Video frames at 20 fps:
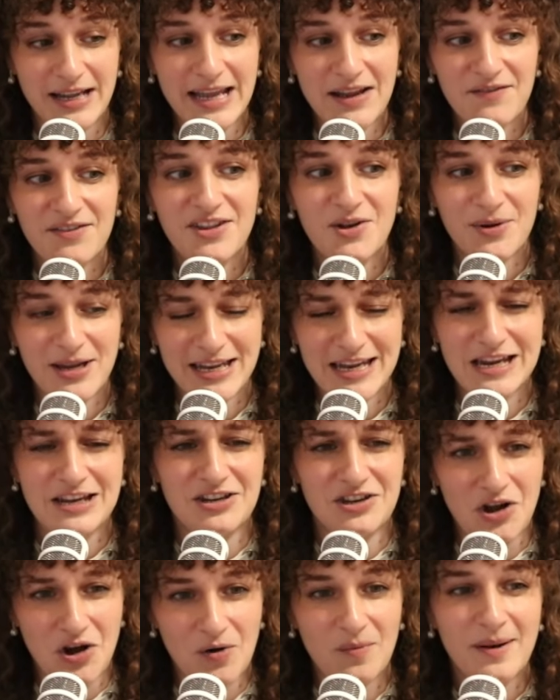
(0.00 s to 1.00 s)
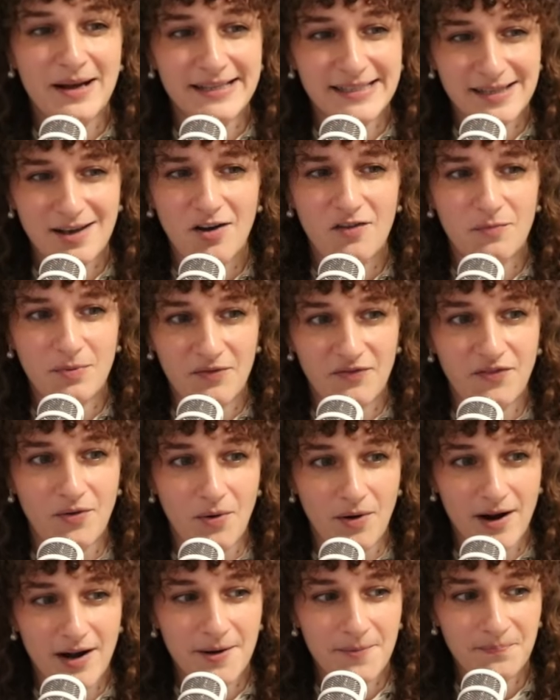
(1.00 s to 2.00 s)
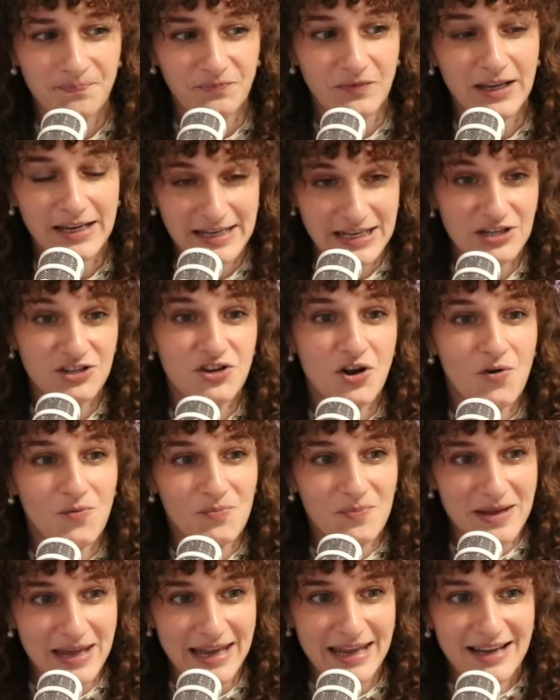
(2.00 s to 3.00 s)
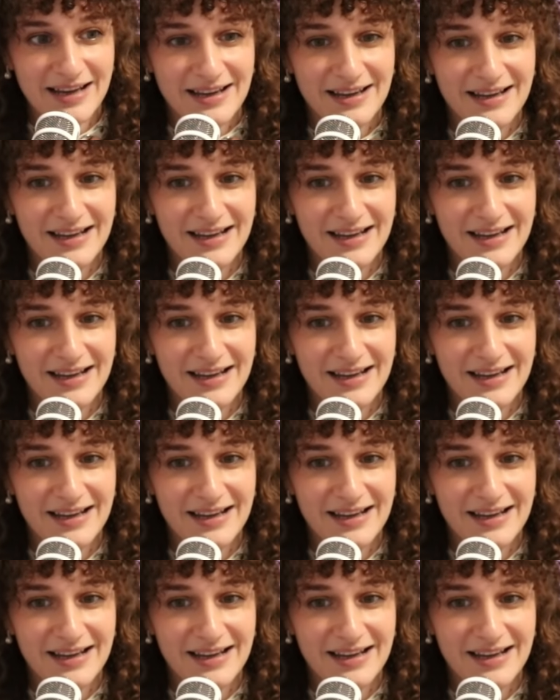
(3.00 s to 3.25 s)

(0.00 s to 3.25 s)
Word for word: even though he didn't know myself before, he didn't know me,